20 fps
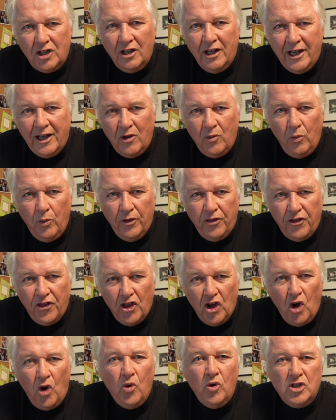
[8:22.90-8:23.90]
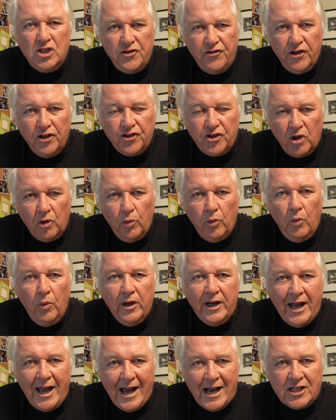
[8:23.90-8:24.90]
like with the orange filter
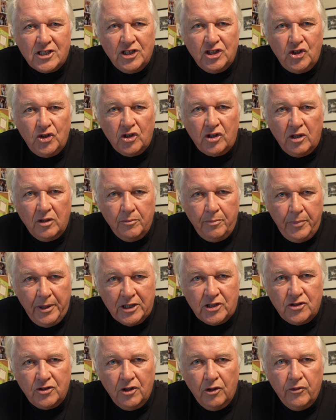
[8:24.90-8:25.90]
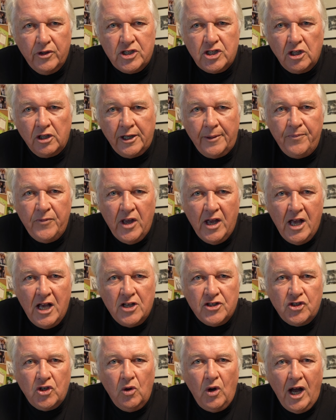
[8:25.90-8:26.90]
when I actually took the picture originally?
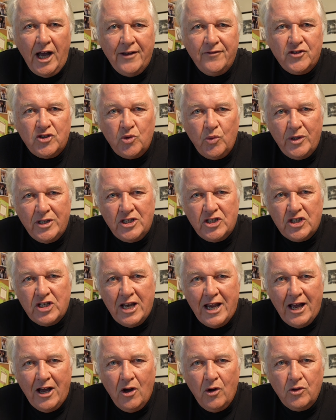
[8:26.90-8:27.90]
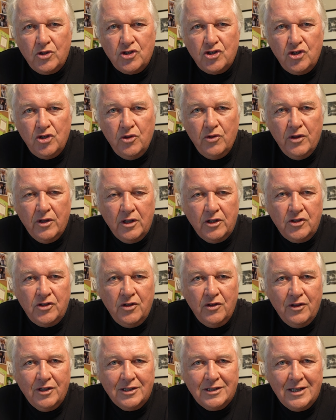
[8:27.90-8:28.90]
So I've switched now to
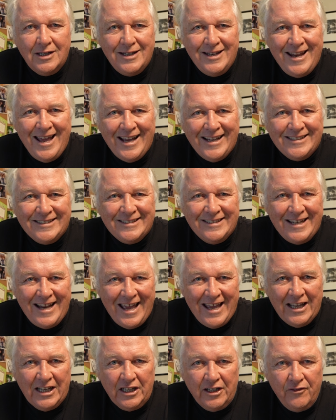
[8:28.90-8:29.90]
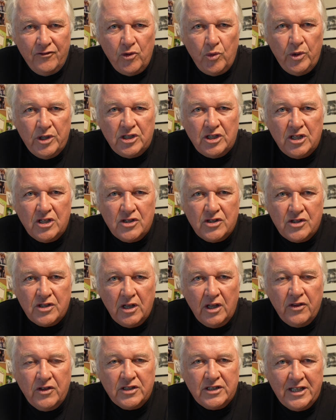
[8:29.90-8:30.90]
the next negative, which is
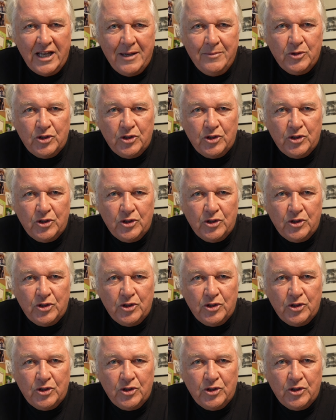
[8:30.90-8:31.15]
the same